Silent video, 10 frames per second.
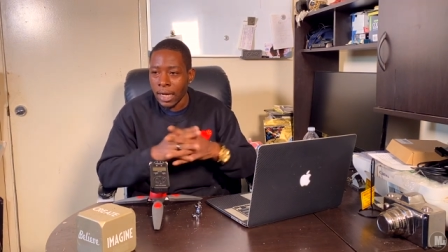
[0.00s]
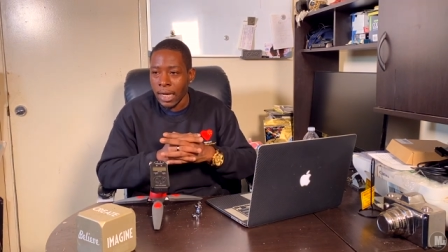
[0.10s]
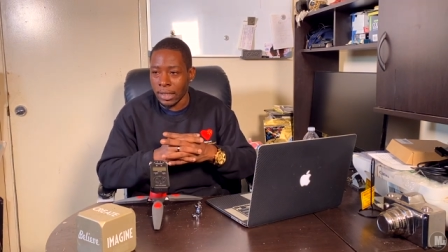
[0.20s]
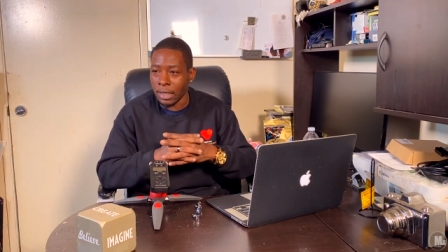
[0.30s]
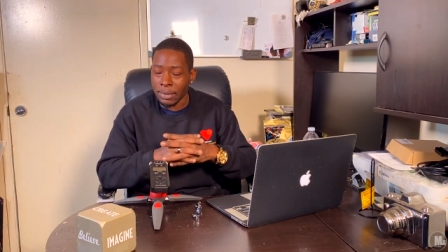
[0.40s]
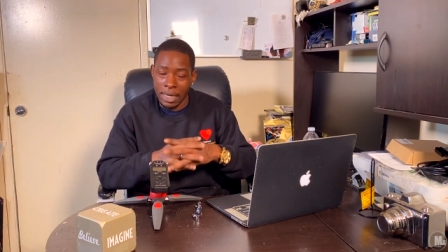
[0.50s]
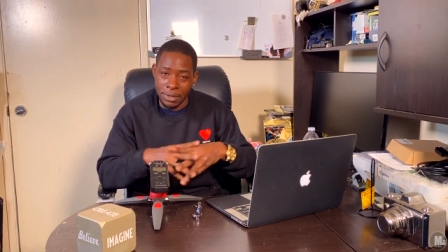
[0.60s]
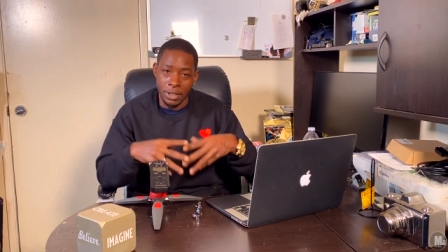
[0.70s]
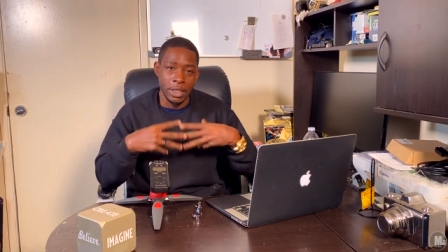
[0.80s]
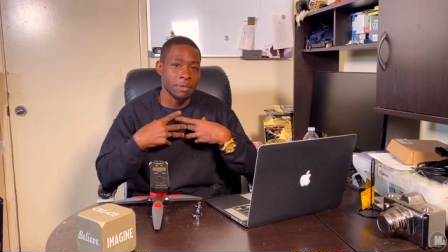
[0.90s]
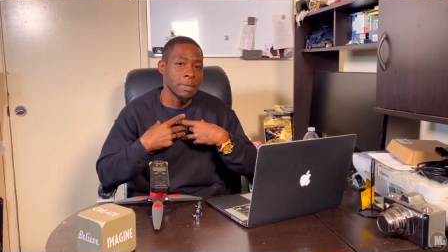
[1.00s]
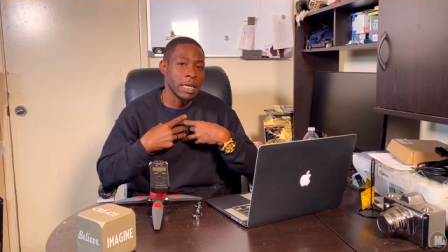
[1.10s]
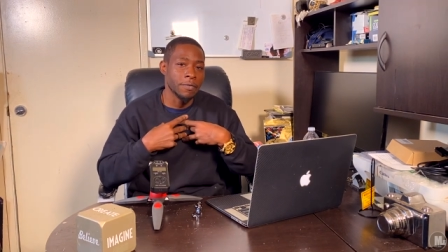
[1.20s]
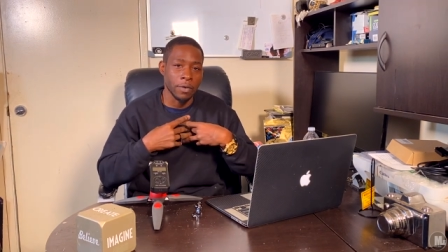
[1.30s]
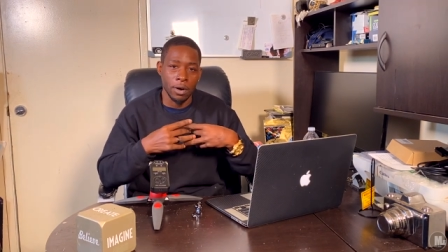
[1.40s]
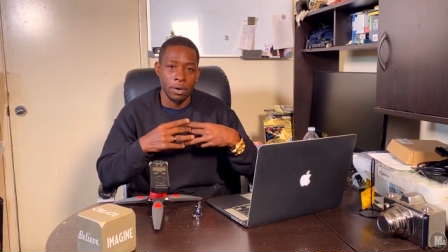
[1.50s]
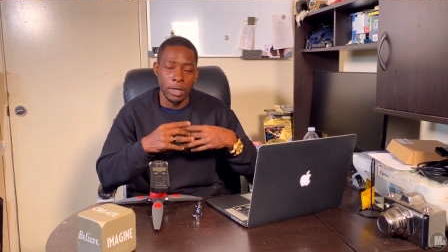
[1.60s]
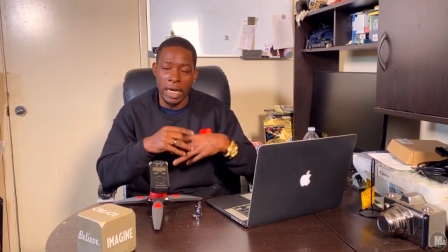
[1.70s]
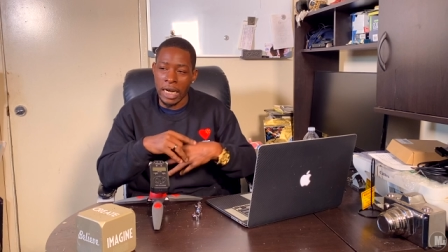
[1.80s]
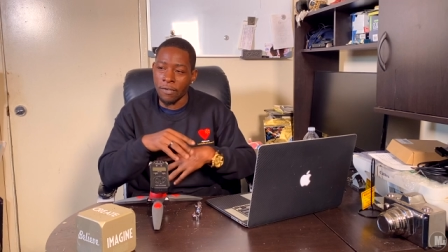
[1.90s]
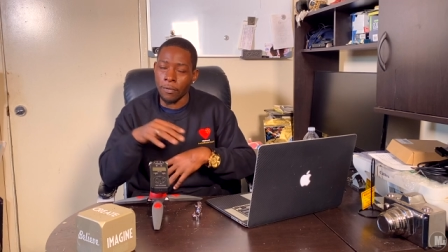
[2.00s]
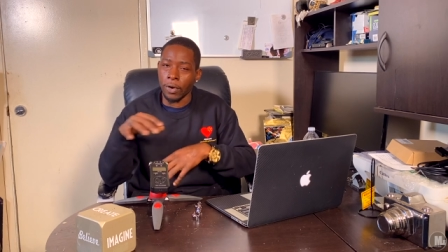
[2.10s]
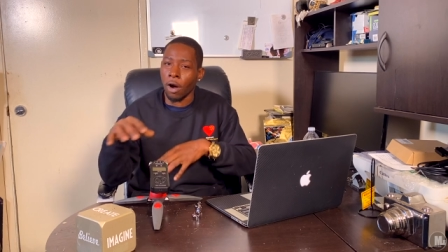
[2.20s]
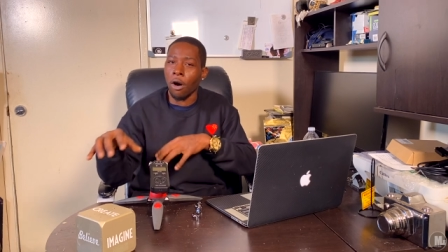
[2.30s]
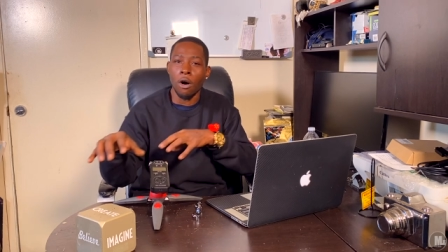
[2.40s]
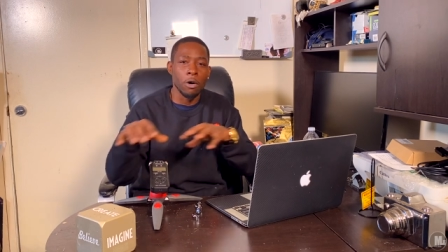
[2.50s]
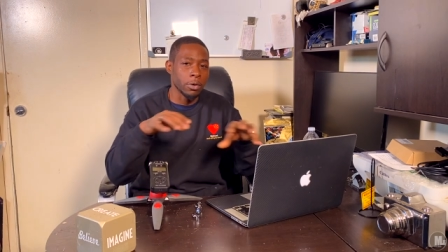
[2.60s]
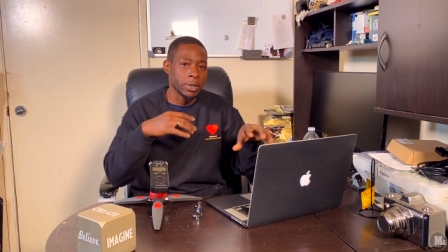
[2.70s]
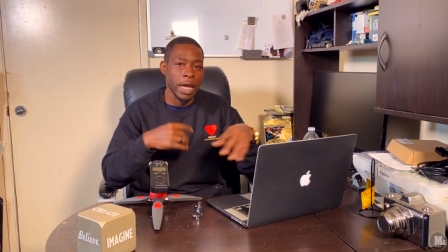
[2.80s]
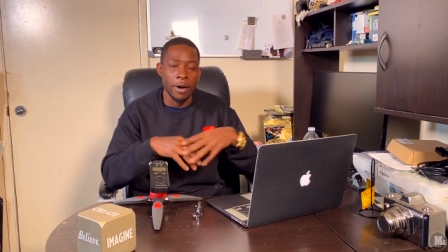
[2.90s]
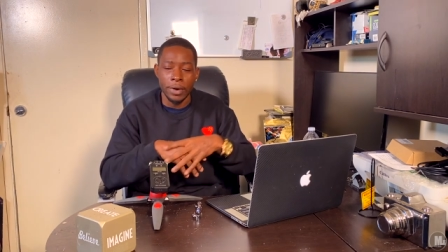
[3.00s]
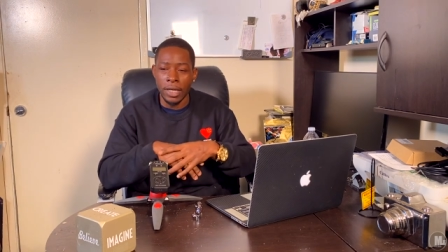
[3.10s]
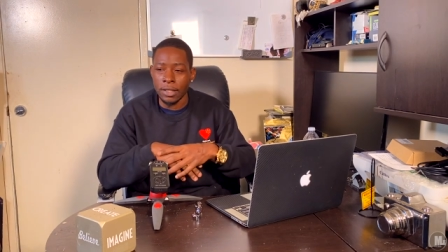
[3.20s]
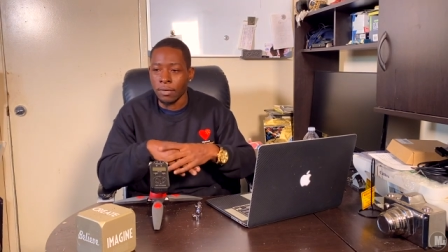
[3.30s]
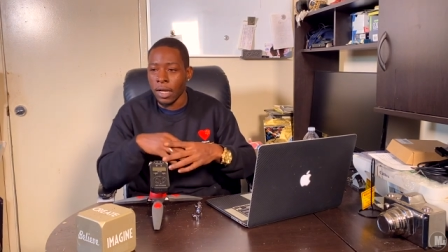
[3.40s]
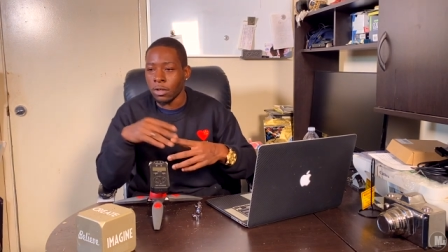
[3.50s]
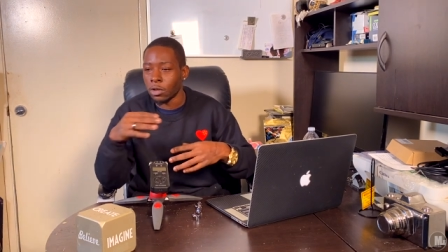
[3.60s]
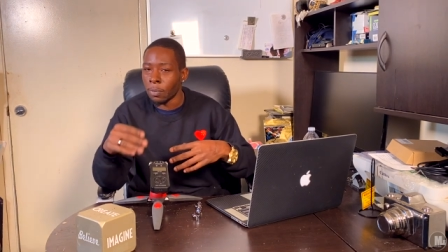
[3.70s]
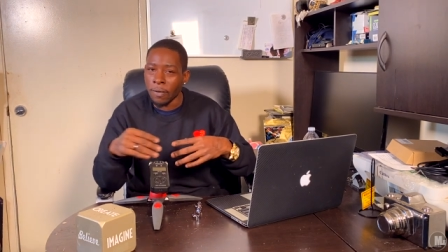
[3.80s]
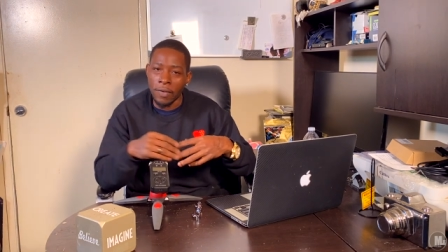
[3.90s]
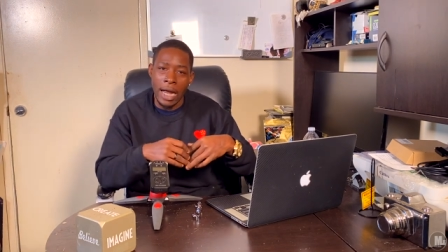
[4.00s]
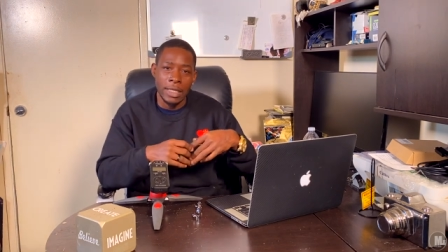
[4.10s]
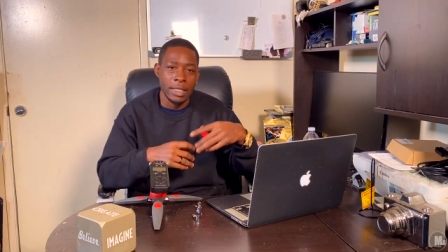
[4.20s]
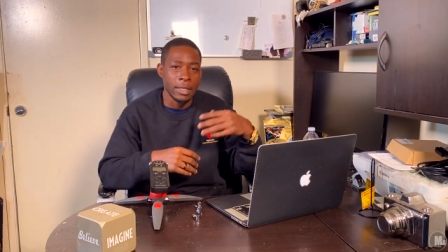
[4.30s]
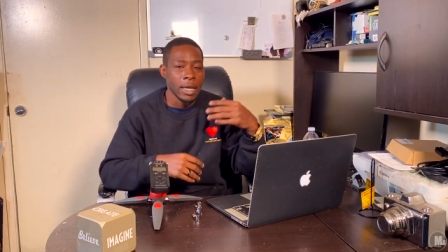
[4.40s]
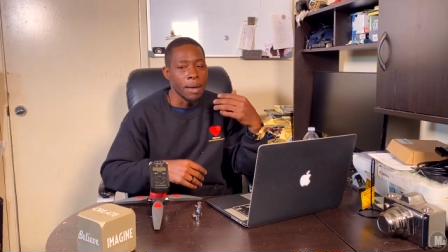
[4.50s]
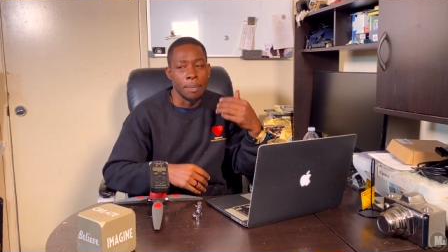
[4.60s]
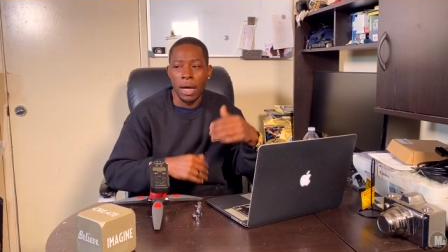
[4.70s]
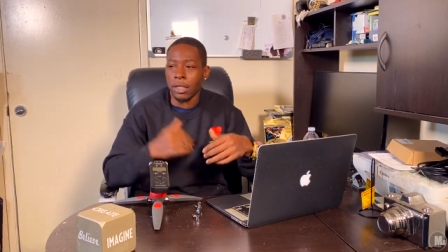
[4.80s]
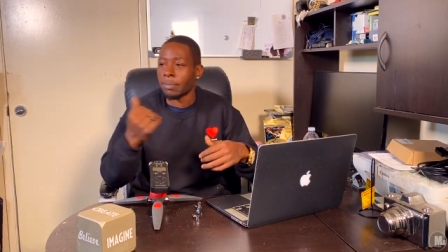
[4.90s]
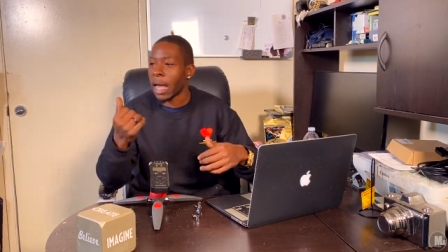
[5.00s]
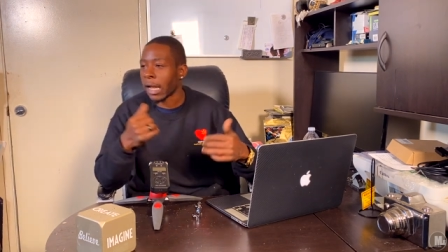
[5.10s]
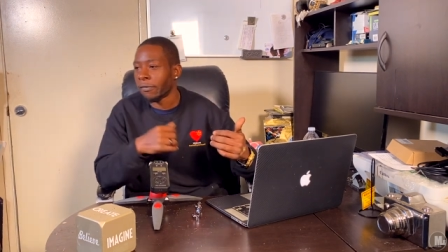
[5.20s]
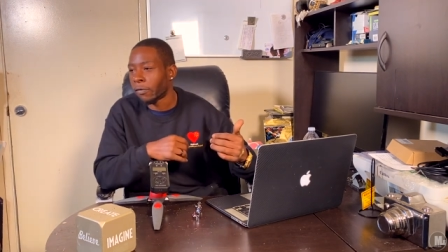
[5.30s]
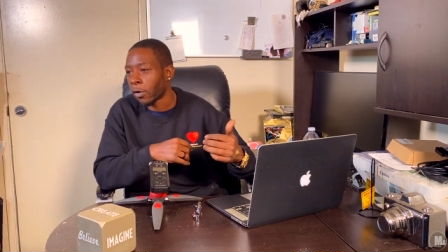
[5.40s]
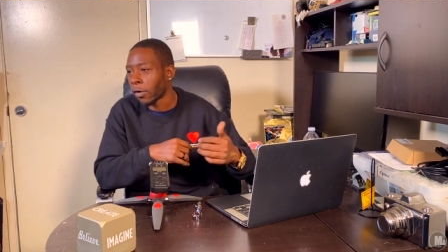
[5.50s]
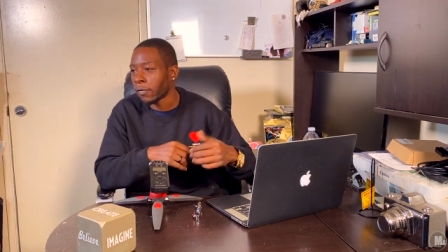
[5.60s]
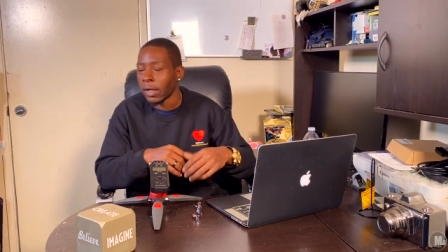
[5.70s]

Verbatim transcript: And sometimes it's just me for the whole day covering all those areas, supervising, bouncing back and forth,